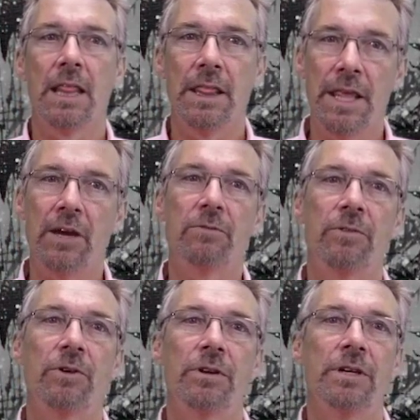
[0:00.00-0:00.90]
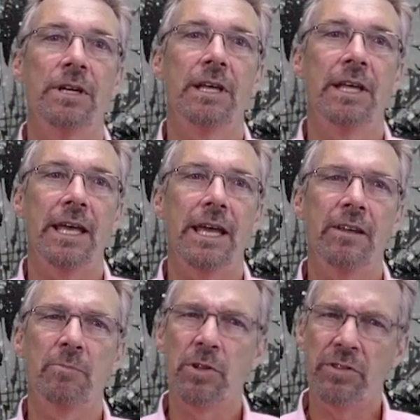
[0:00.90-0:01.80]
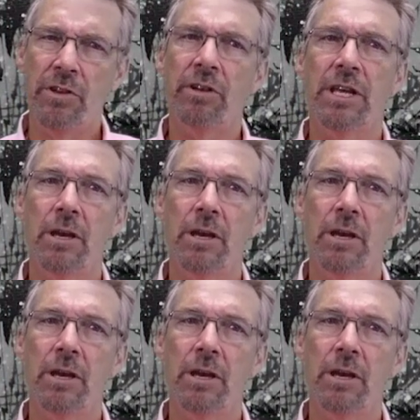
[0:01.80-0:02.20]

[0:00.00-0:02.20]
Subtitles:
Therefore, it is particularly